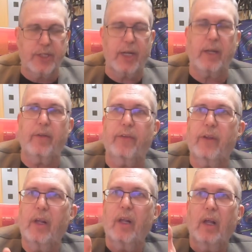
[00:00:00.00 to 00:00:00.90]
13th,
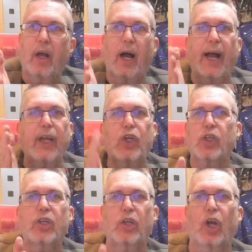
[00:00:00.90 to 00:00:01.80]
I
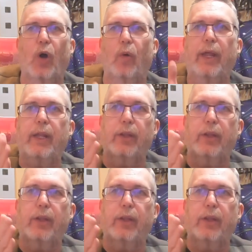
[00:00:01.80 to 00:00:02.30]
couldn't go.